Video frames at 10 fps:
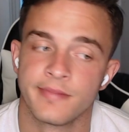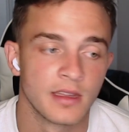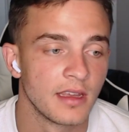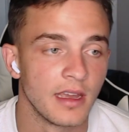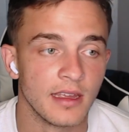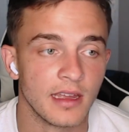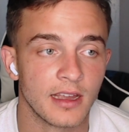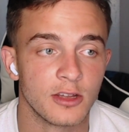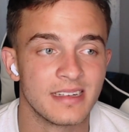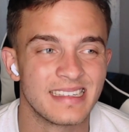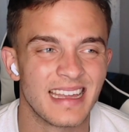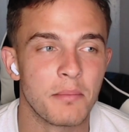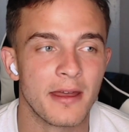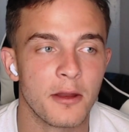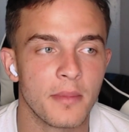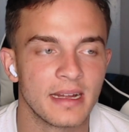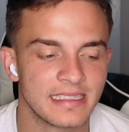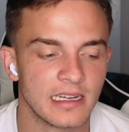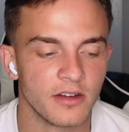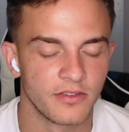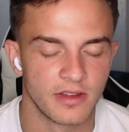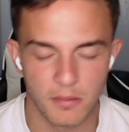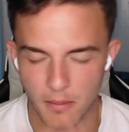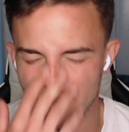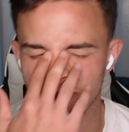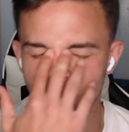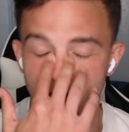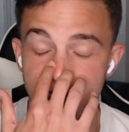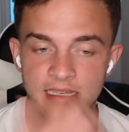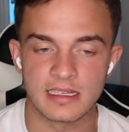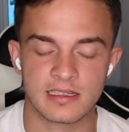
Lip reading: Hey, I couldn't say it better myself, my friend.